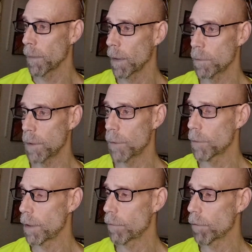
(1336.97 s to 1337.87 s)
Jace says,
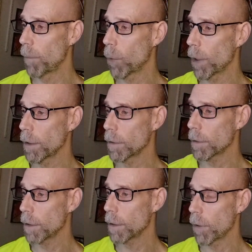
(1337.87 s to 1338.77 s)
have a great morning.
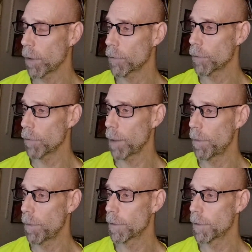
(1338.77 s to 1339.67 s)
I've already streamed.
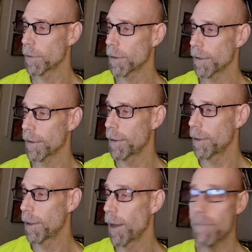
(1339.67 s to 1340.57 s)

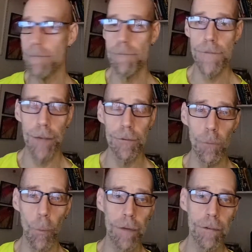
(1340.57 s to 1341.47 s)
Jace is
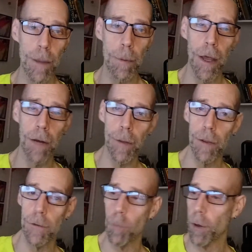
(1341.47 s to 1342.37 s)
one step ahead of me
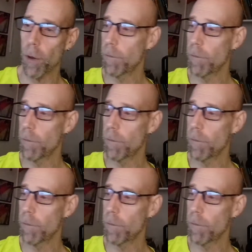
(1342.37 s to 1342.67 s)
this morning,